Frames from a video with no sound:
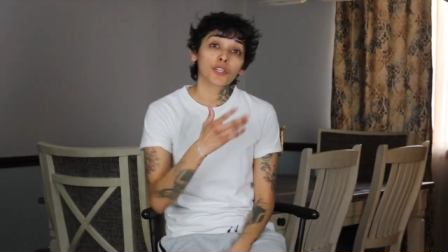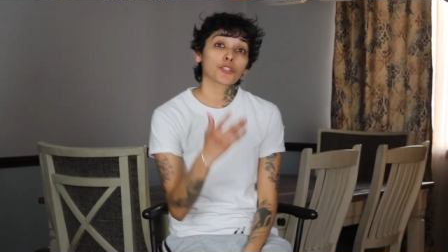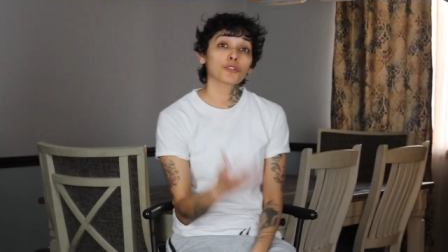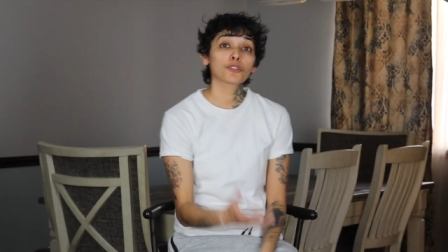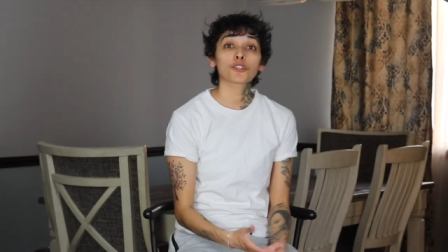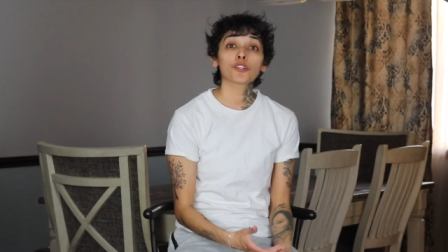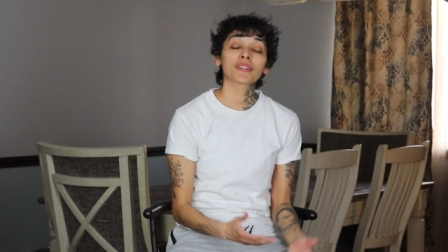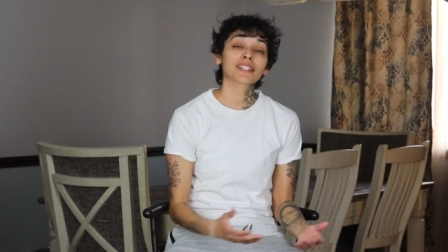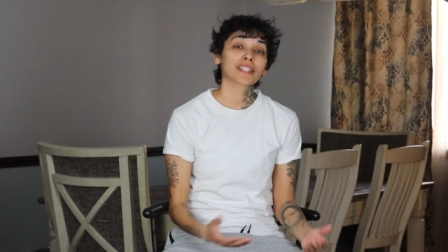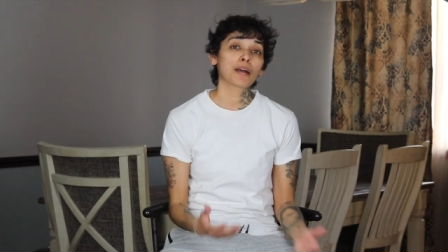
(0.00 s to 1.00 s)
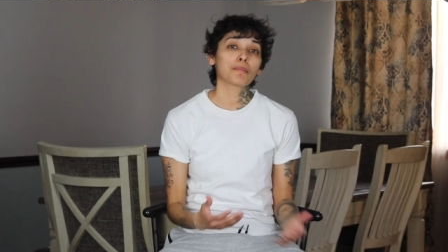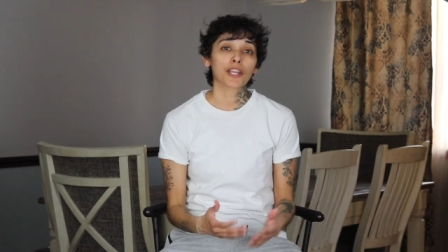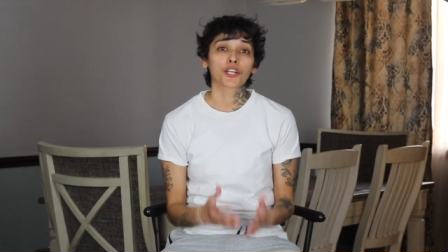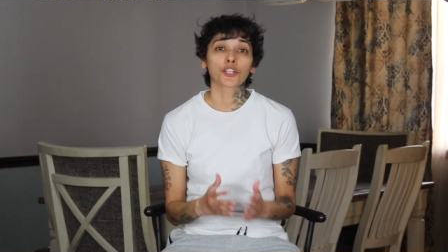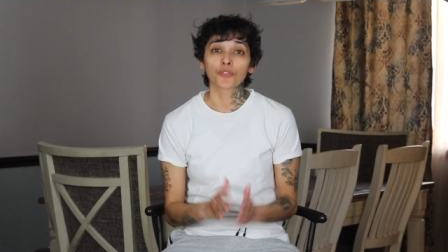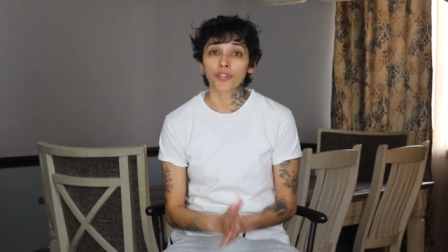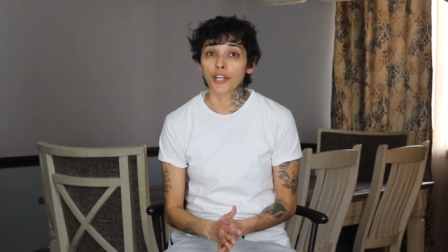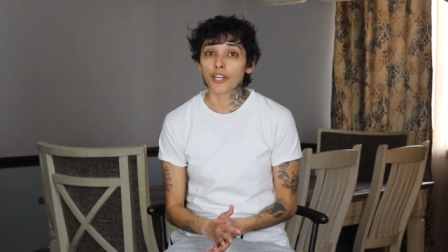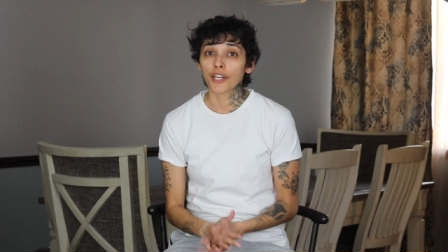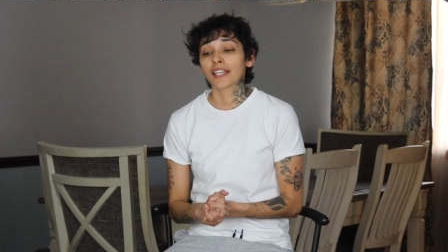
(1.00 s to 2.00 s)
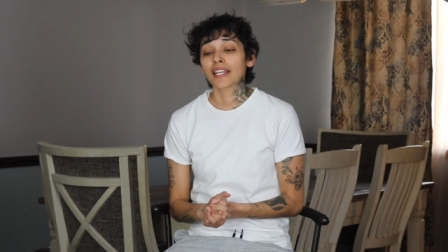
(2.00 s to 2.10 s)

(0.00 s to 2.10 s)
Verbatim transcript: YouTube is not my career.